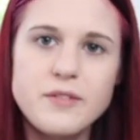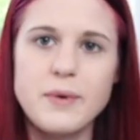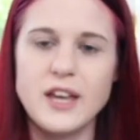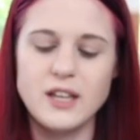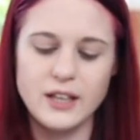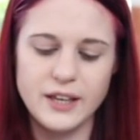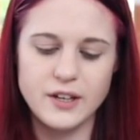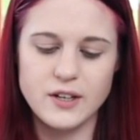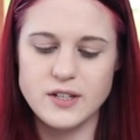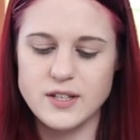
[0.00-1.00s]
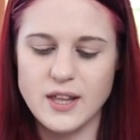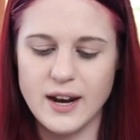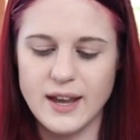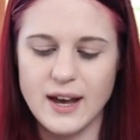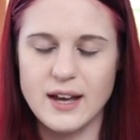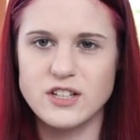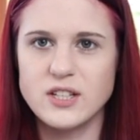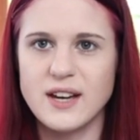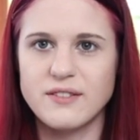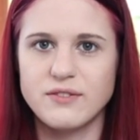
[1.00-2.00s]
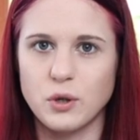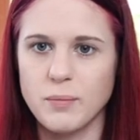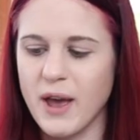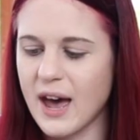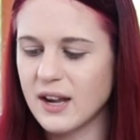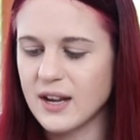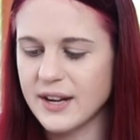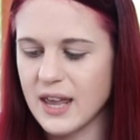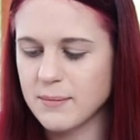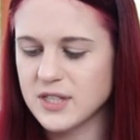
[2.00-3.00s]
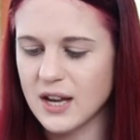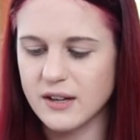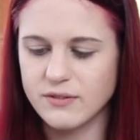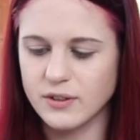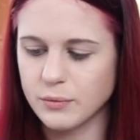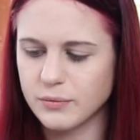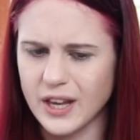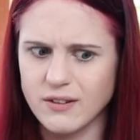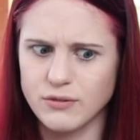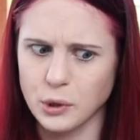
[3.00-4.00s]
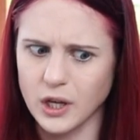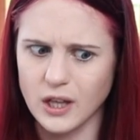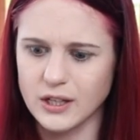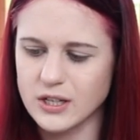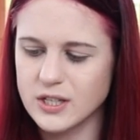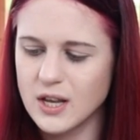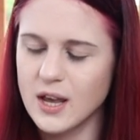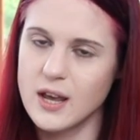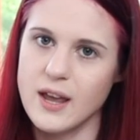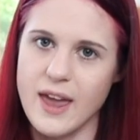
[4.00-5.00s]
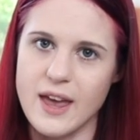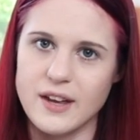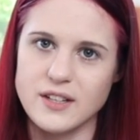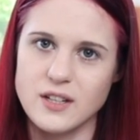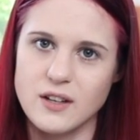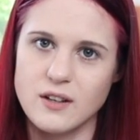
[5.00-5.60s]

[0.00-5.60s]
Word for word: of my clickers that I got. I just got a four pack on Amazon for like $4 and